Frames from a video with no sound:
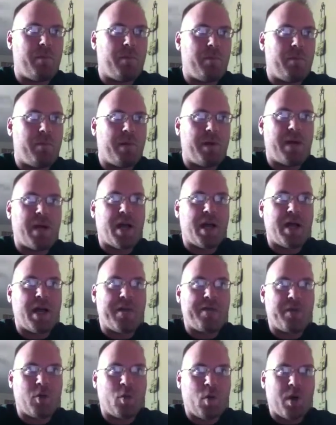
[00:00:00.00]
not
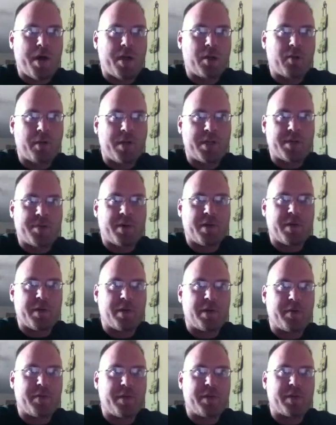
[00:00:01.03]
having a wider range of
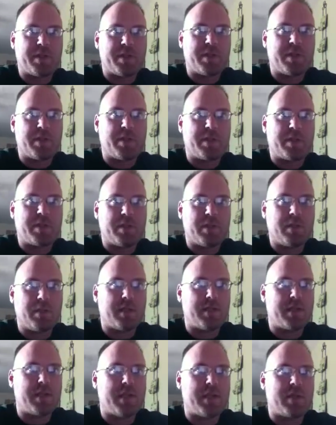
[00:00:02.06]
participants, this
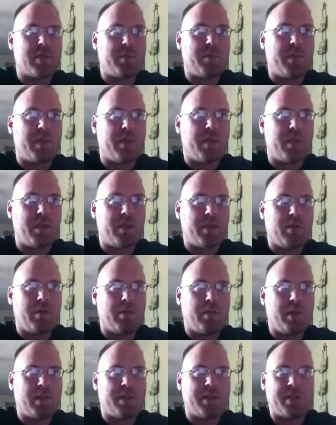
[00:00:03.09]
test could be
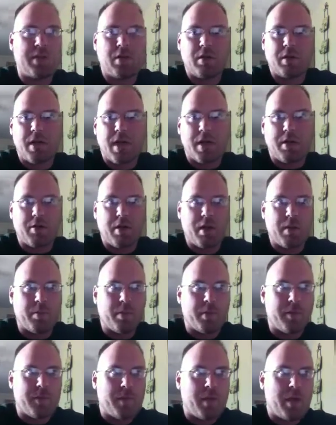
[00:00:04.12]
considered not
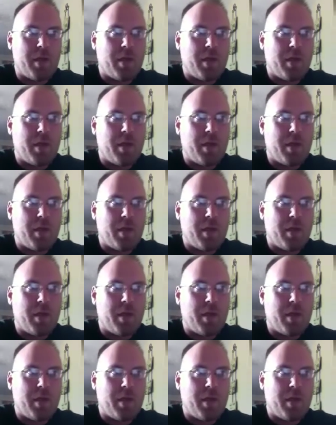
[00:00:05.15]
credible.